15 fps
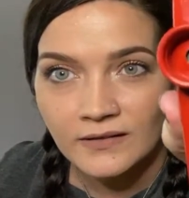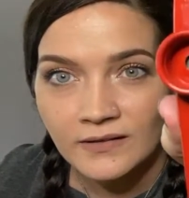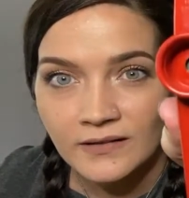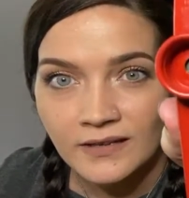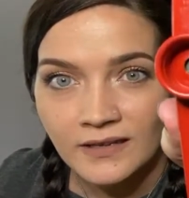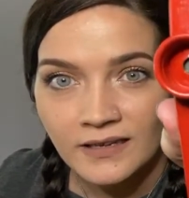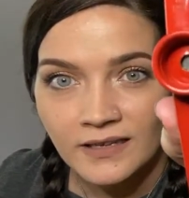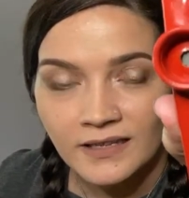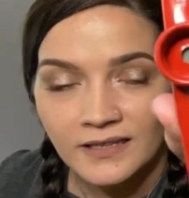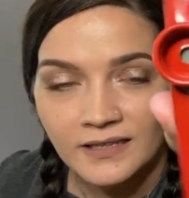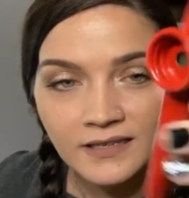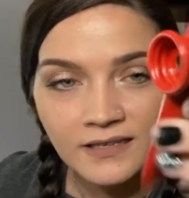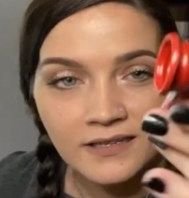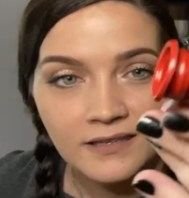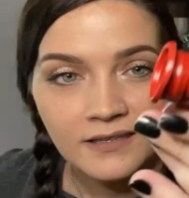thing I got to
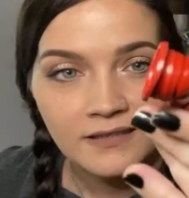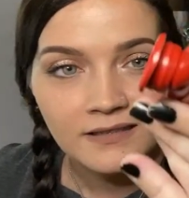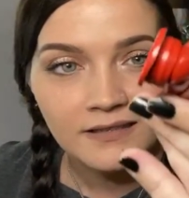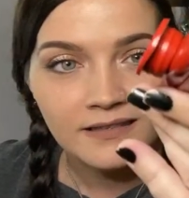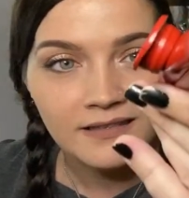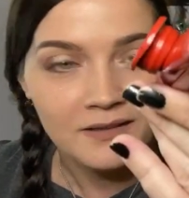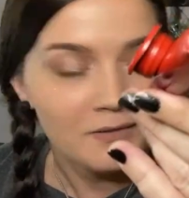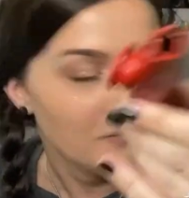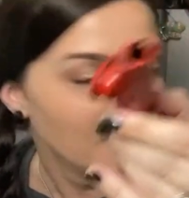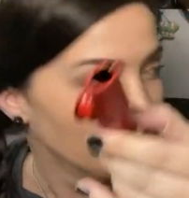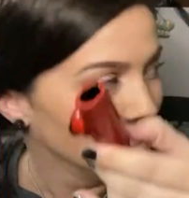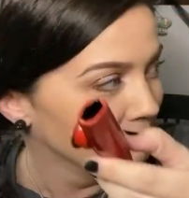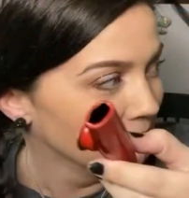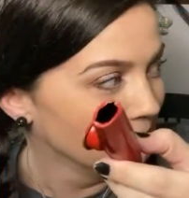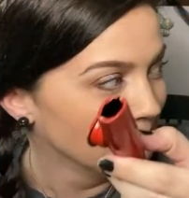sample. All
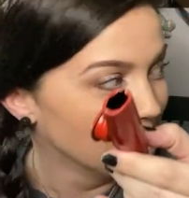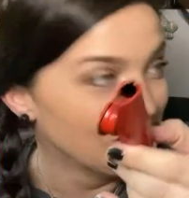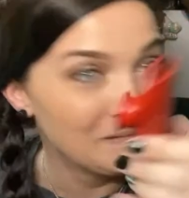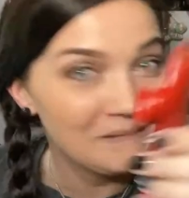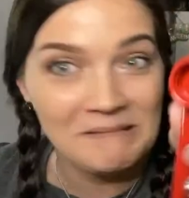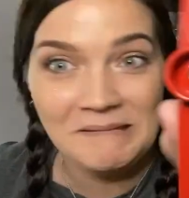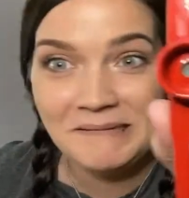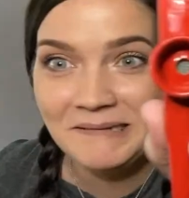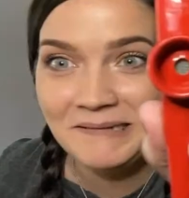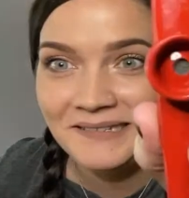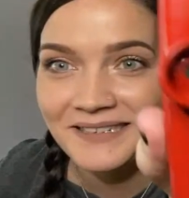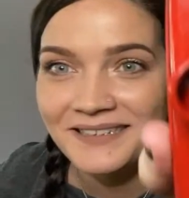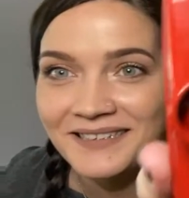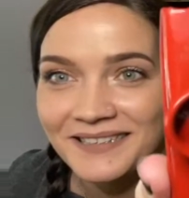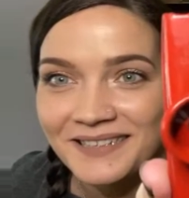
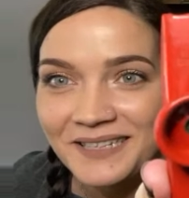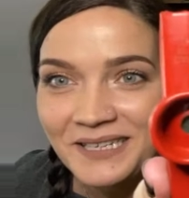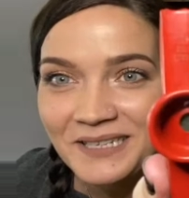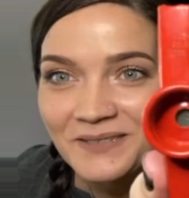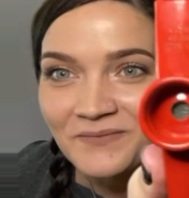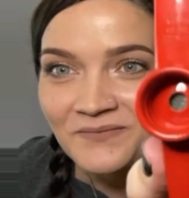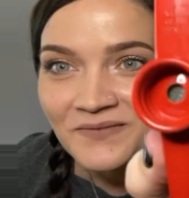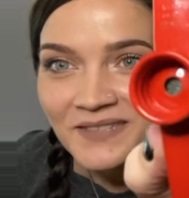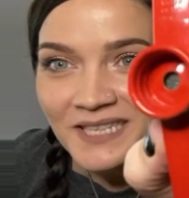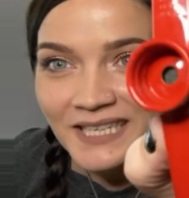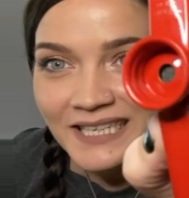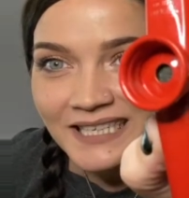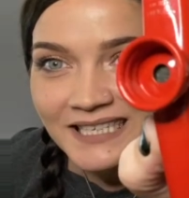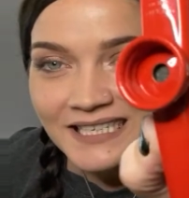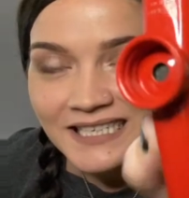right. the way your
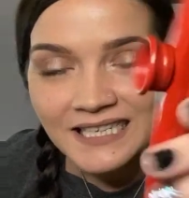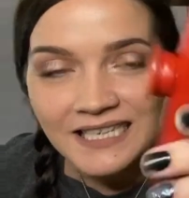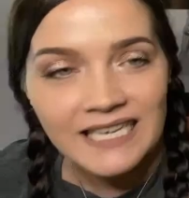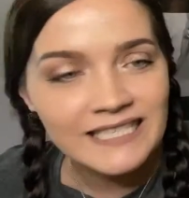chairs are made.